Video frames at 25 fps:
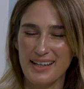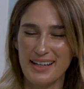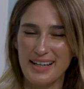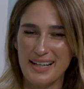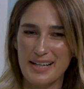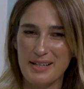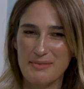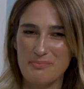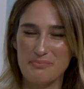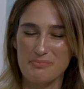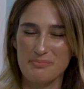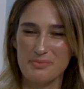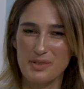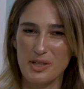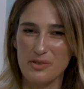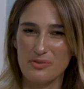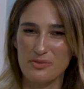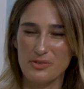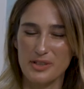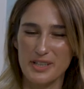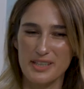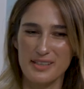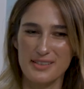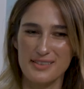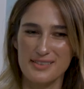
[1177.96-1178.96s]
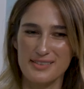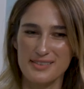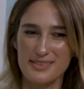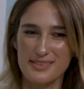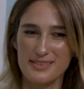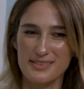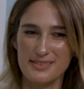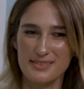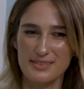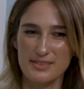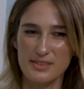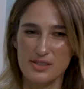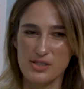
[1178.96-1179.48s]
a friend,
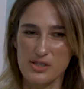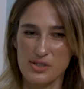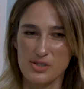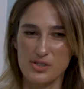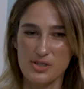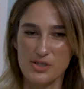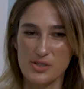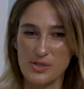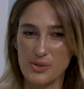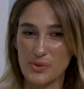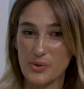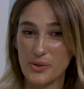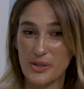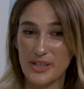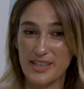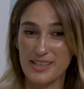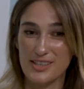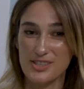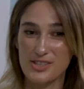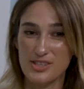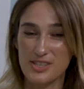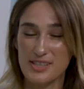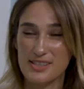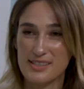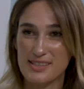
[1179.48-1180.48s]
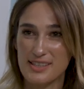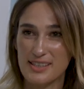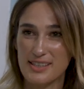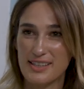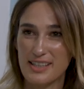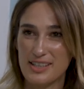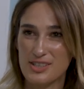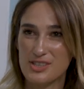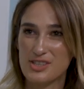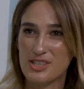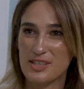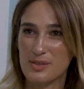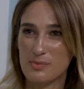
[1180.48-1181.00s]
she's a lawyer, she said
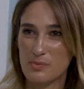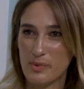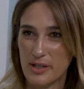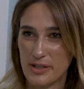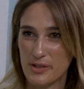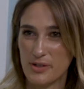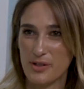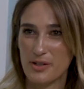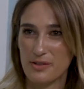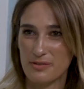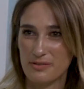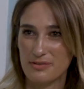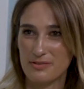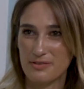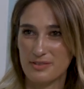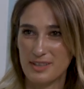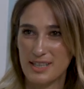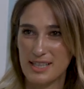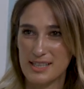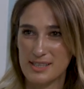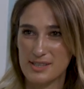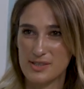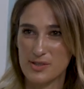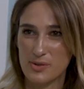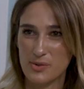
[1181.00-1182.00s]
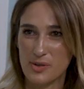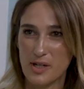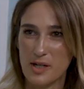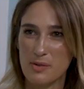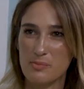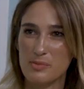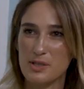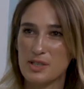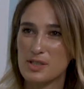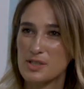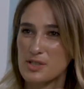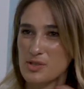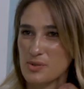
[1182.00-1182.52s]
that she went off
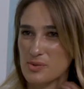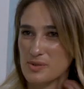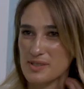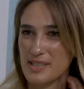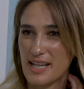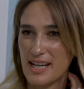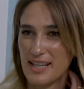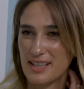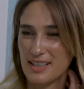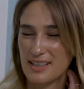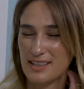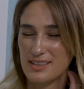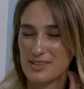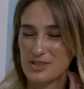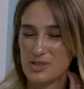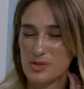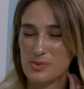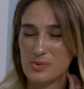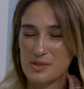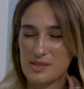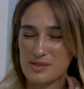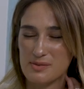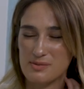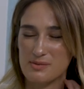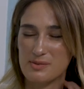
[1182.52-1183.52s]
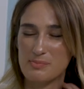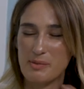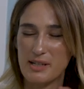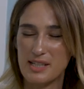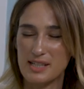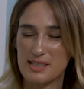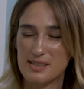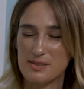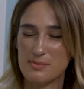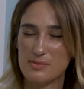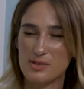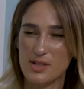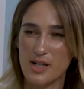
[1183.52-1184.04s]
Instagram because she was
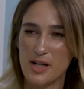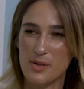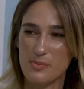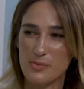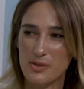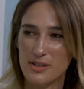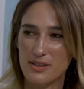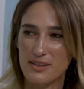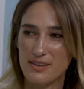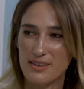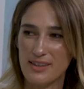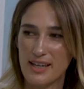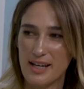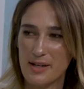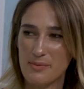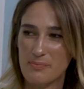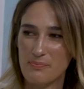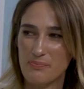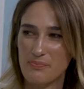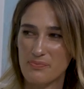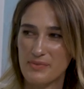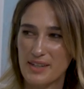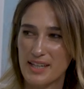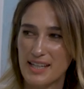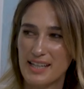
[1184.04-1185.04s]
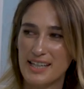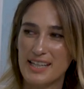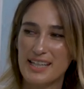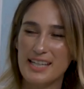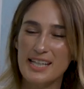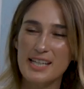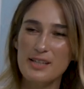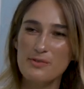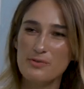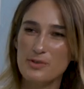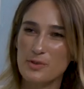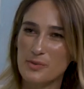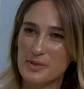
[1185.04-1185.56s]
spending some time with
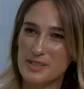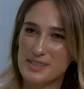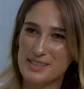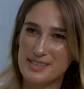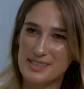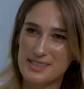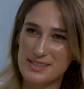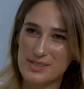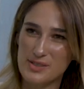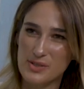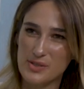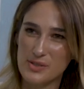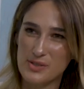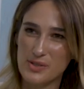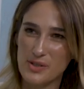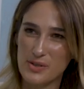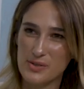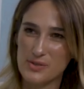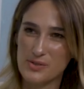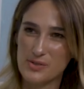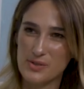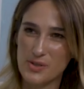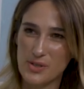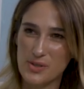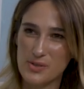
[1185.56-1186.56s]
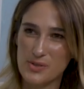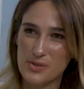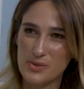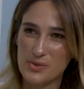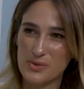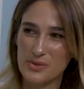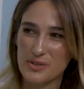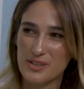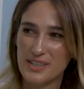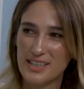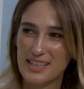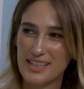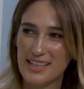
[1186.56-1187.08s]
influencers on
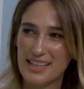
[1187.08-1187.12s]
social,